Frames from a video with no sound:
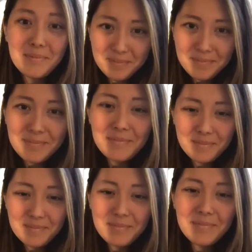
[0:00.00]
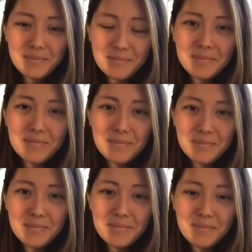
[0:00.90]

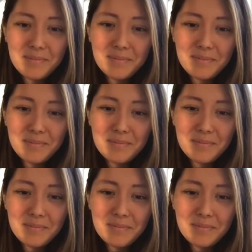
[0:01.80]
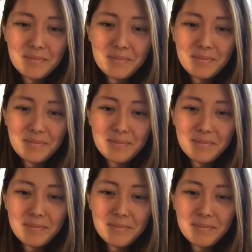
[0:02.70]

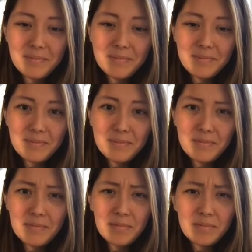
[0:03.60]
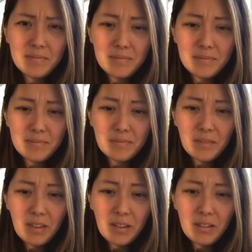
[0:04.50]

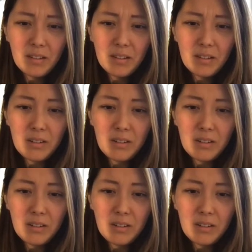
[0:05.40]
No words are spoken by the person on screen.